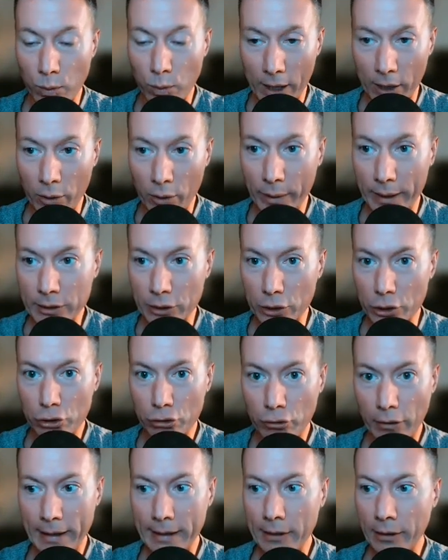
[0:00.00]
well is a
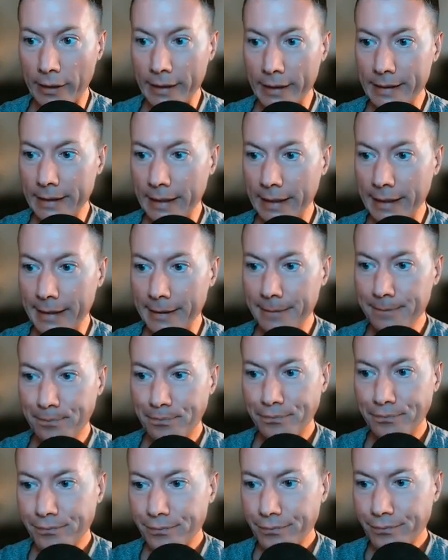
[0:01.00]
trade idea.
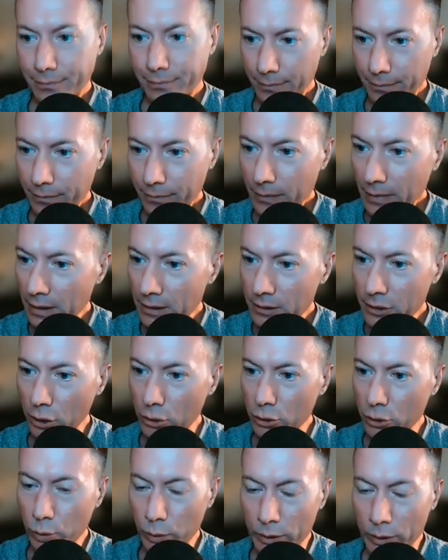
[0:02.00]
So
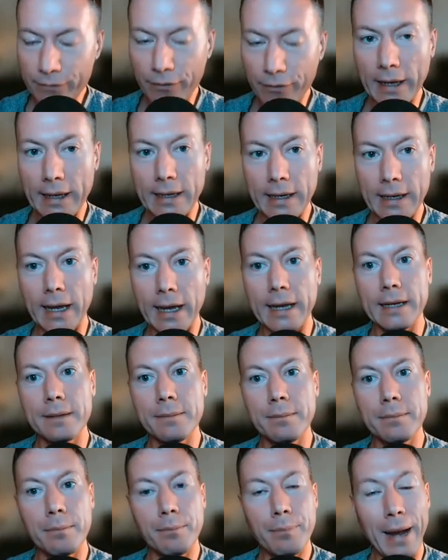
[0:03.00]
Swiss franc
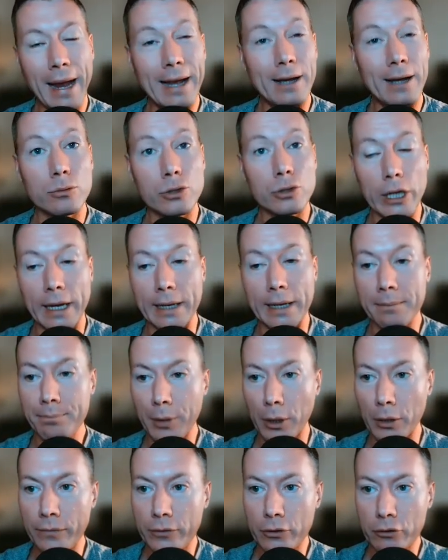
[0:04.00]
yen, pound yen,
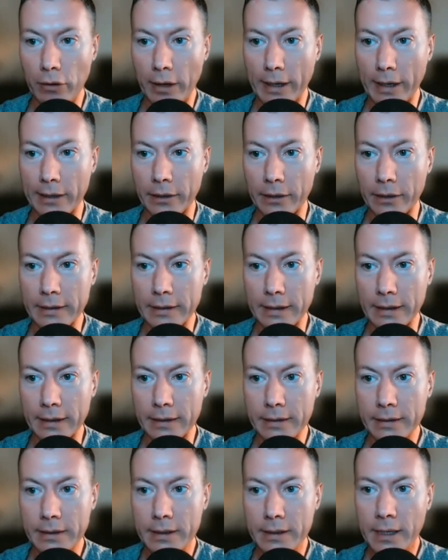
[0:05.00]
both trade
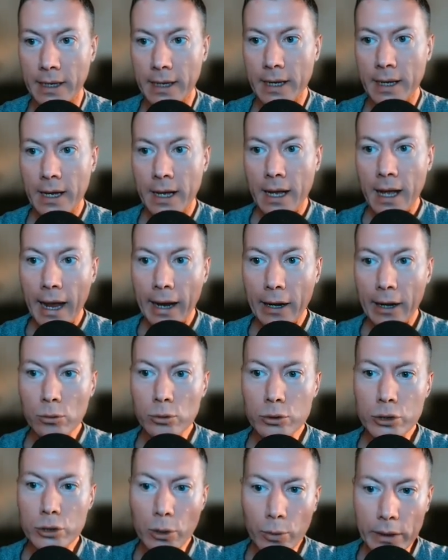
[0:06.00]
ideas. And I
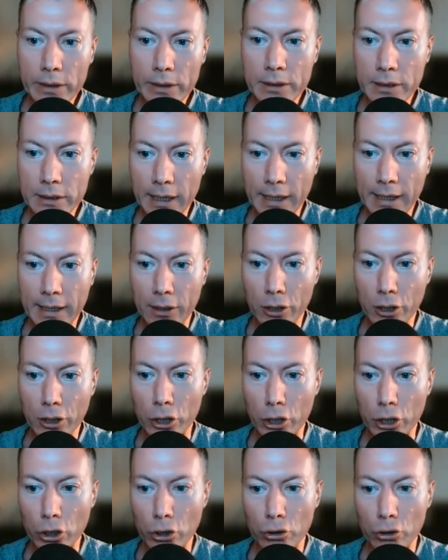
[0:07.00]
also wanted to take a look
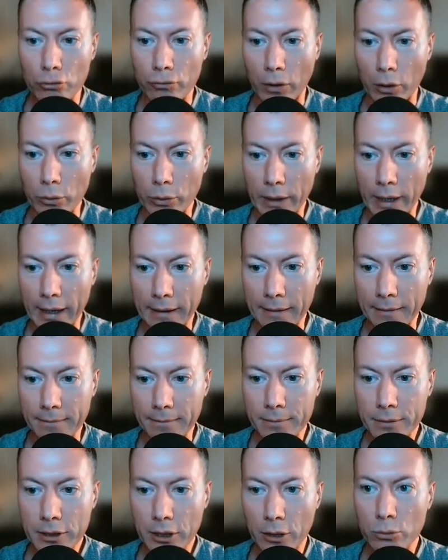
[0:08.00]
at euro yen.
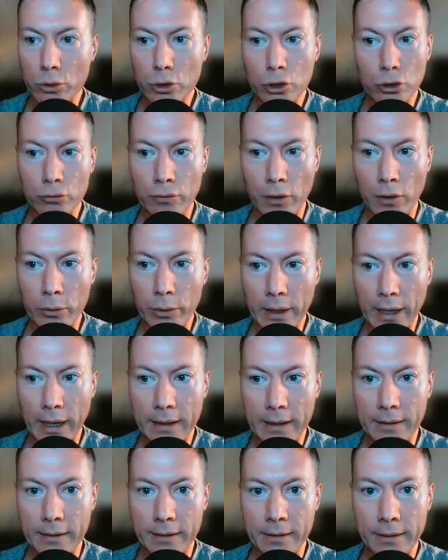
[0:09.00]
So euro
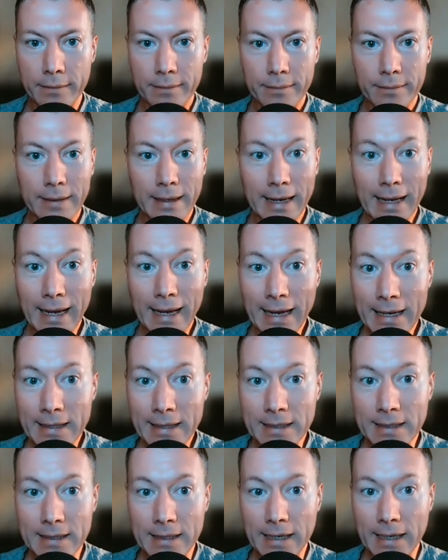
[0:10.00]
yen
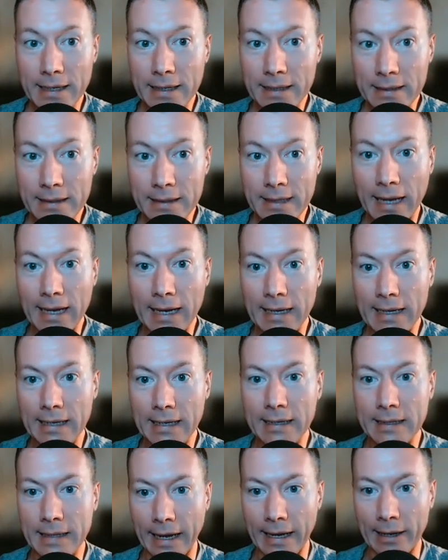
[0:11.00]
is in a
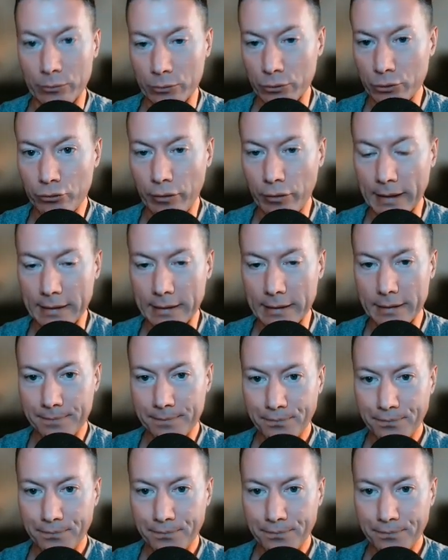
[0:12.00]
daily downtrend.